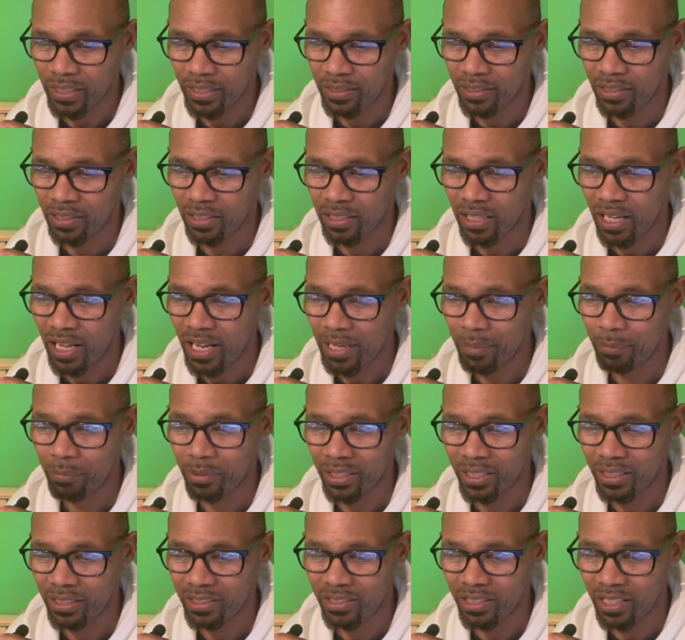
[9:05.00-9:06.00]
It's a climb,
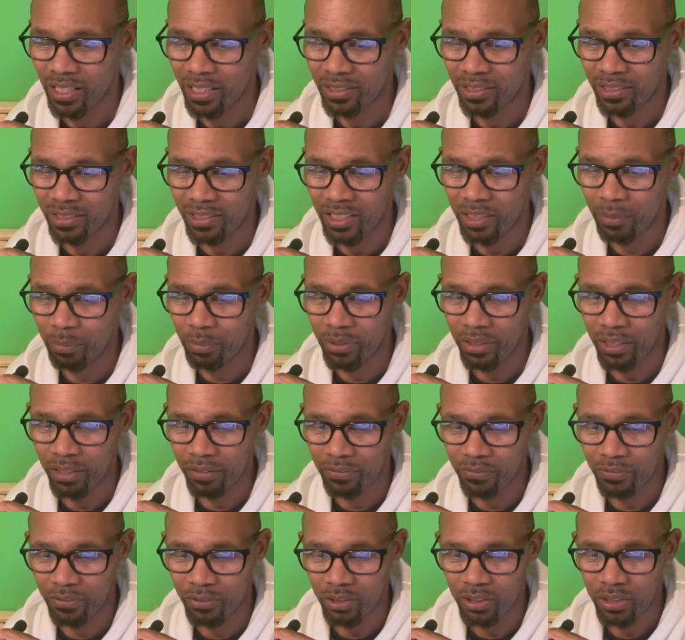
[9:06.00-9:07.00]
but it's not steep
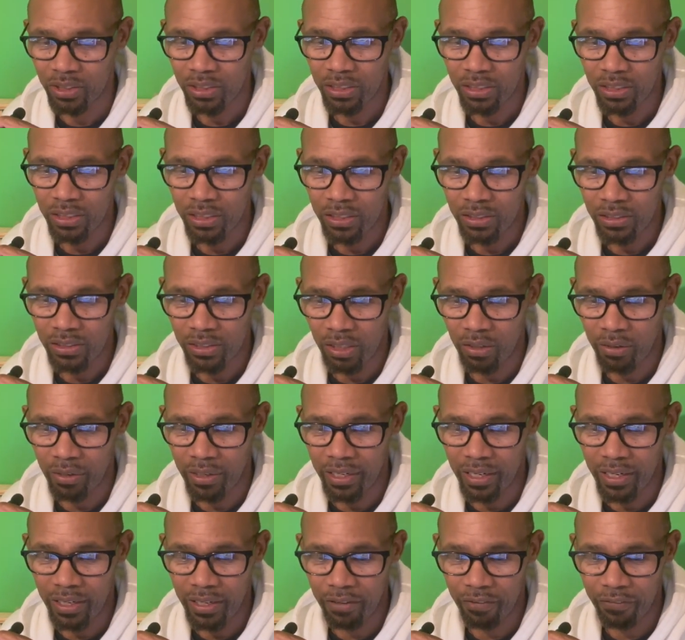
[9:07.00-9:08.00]
enough for. So,
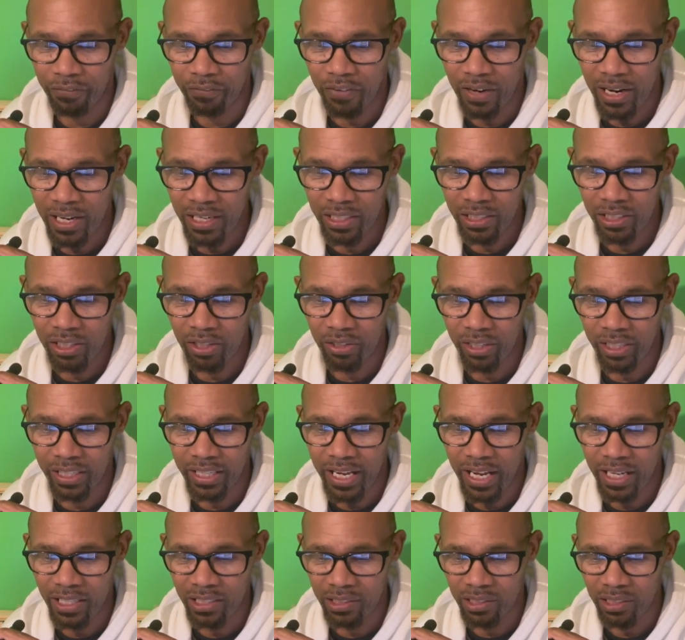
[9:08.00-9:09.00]
and then they're finally going to
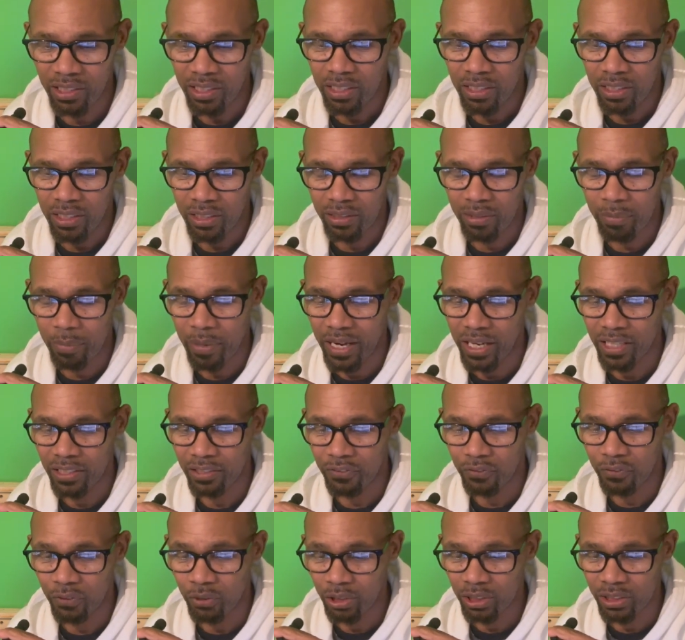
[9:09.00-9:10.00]
catch
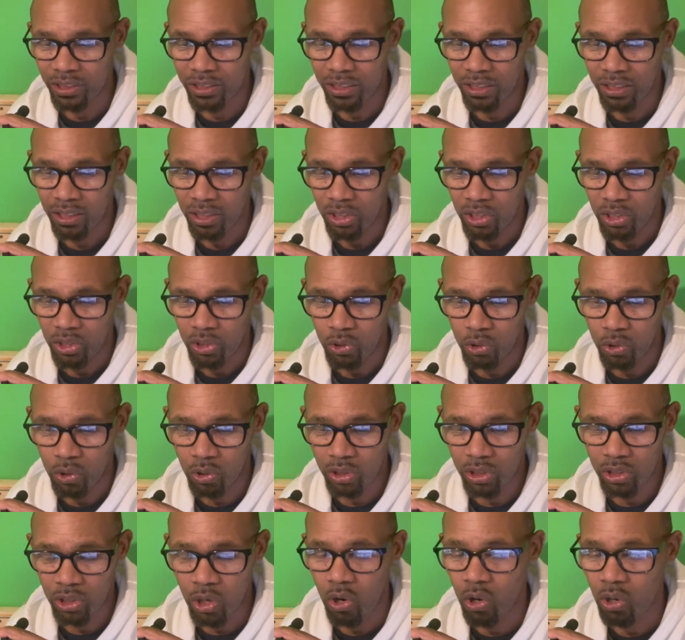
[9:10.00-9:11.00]
Tobias Force,
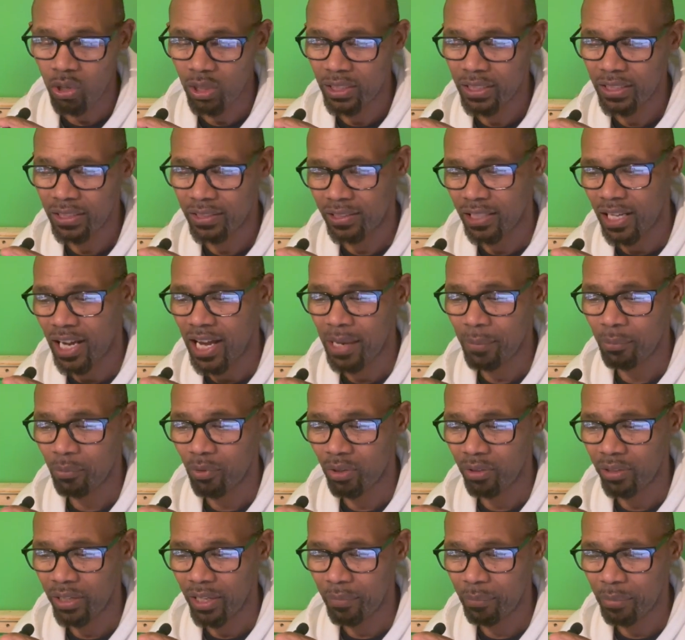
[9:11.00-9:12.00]
who all of this time,
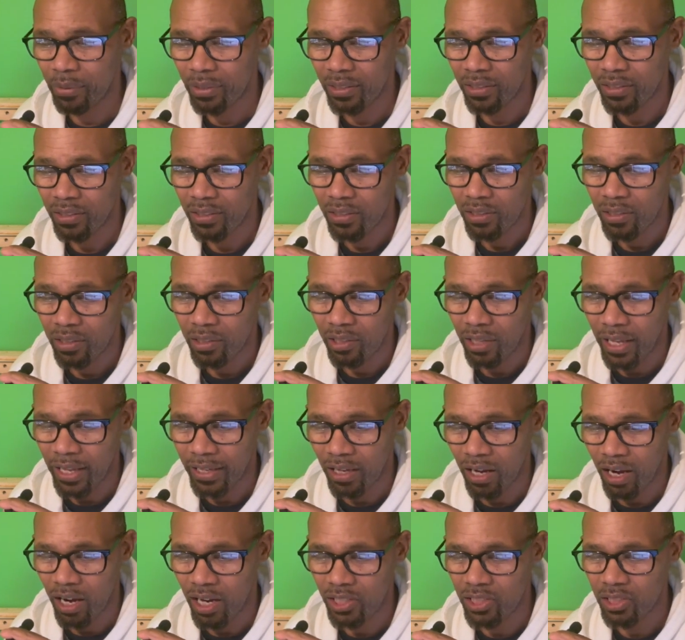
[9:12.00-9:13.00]
or they've been,
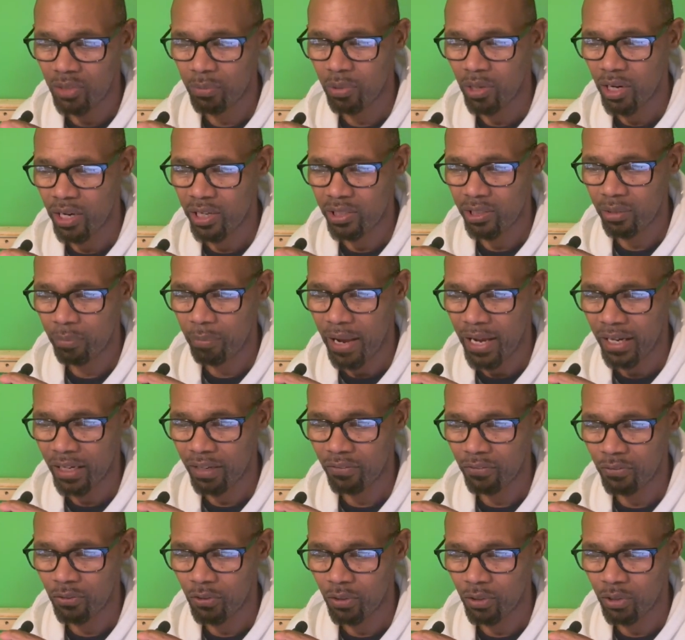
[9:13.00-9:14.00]
like, argy-bargy back
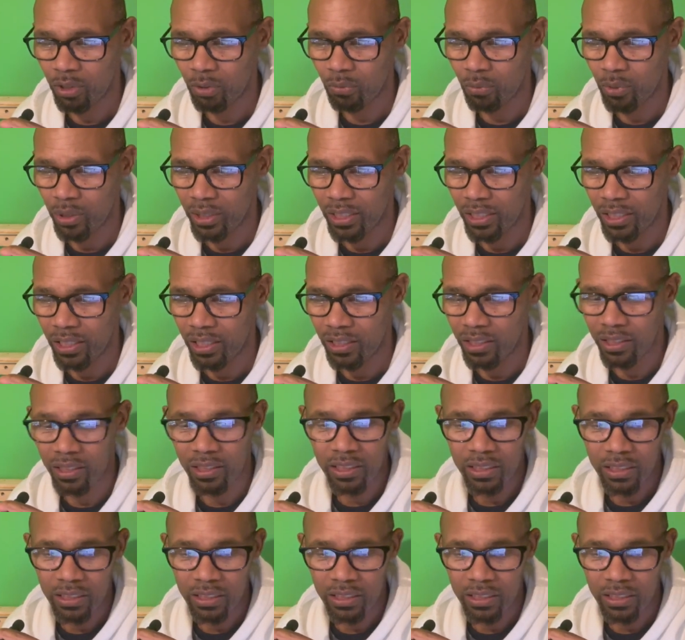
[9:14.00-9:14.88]
and forth with one another.